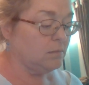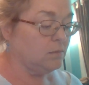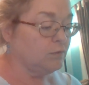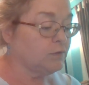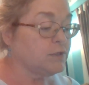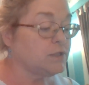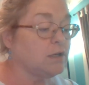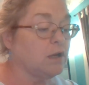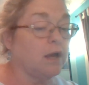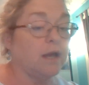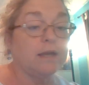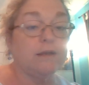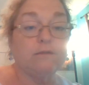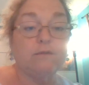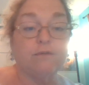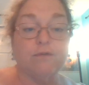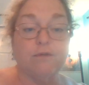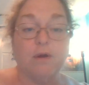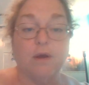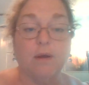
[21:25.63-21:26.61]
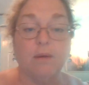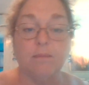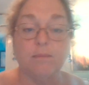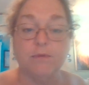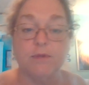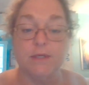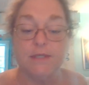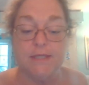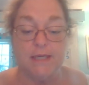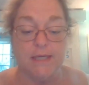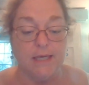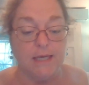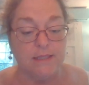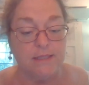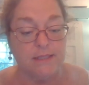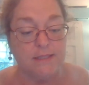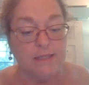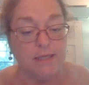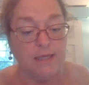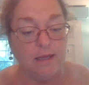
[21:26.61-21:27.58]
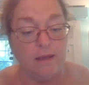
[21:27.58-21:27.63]
resigned from the
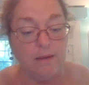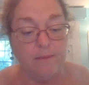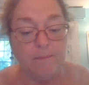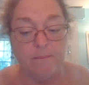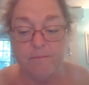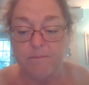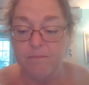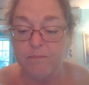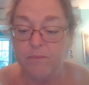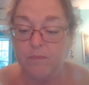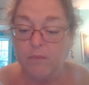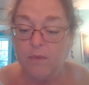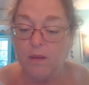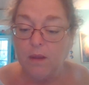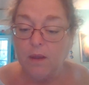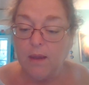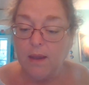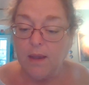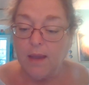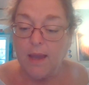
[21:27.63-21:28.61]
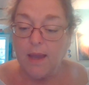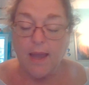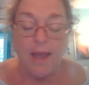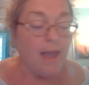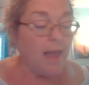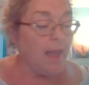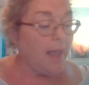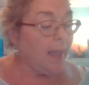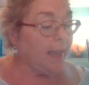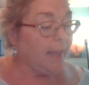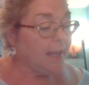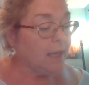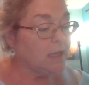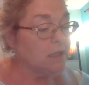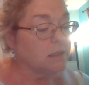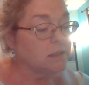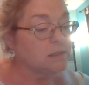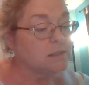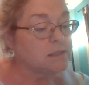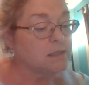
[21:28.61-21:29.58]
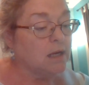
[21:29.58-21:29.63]
DNC
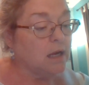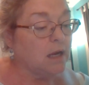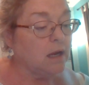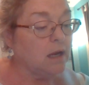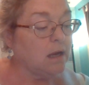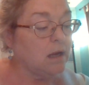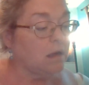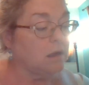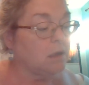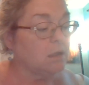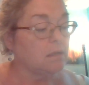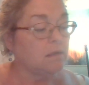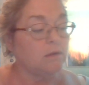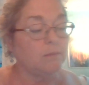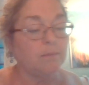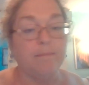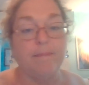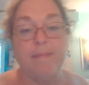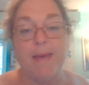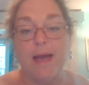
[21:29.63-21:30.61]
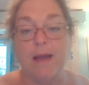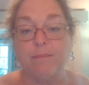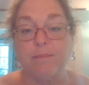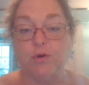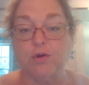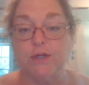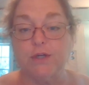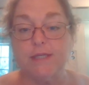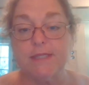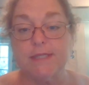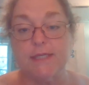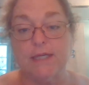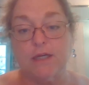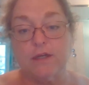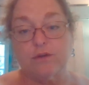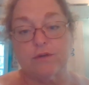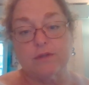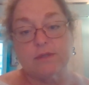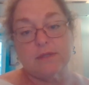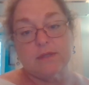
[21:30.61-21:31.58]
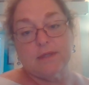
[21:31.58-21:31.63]
and uh, back Bernie
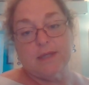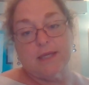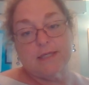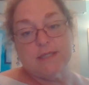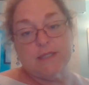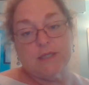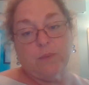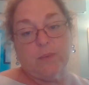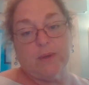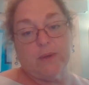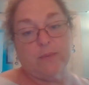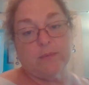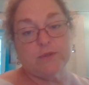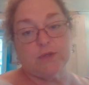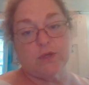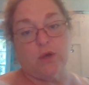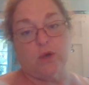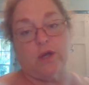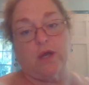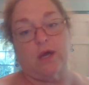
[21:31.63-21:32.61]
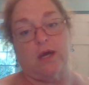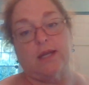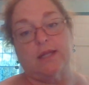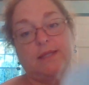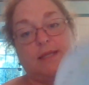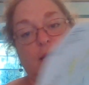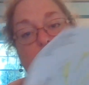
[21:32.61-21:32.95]
Sanders. Let's see what was going on at